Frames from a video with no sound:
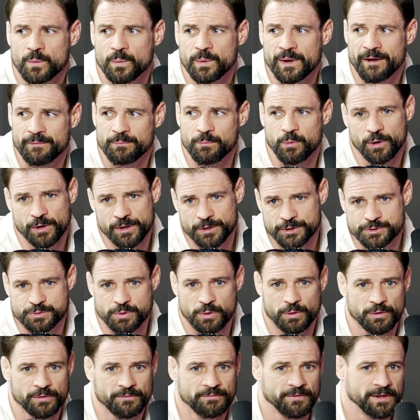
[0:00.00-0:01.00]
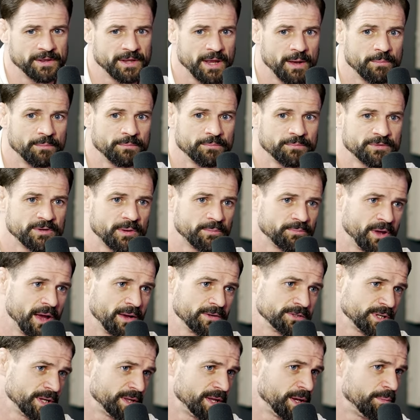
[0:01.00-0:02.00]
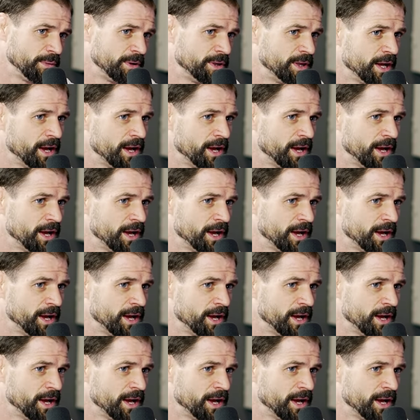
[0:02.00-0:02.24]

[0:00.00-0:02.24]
we have more control of it than sometimes I think we